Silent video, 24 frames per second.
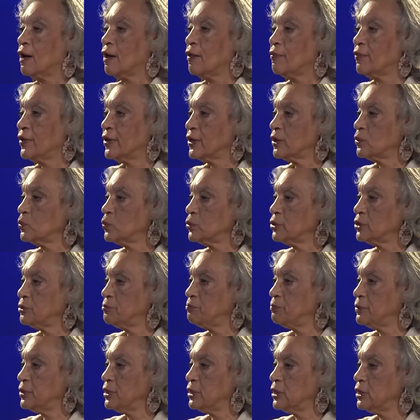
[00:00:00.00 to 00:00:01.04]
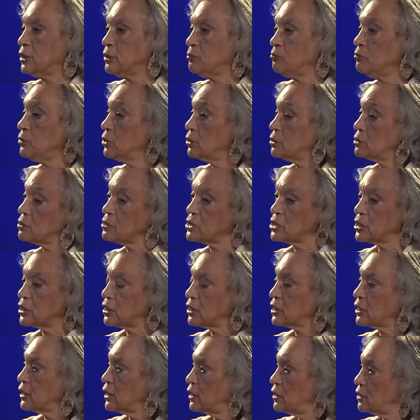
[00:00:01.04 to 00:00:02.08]
There would be
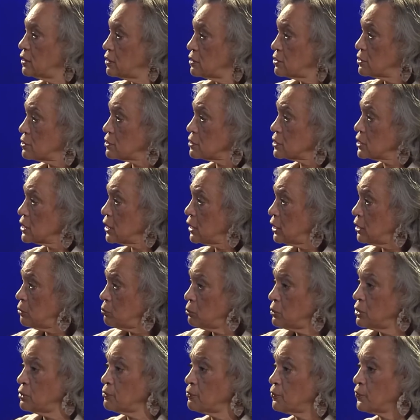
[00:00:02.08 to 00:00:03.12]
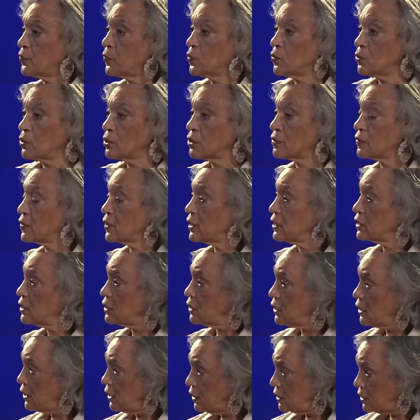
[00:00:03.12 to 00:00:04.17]
music and entertainment for the
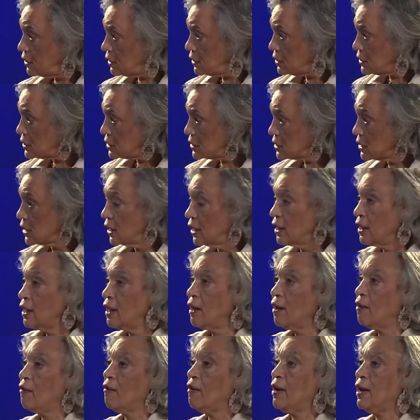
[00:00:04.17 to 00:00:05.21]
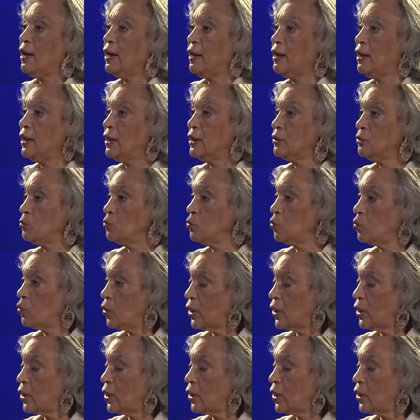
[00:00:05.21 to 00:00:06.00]
kids, and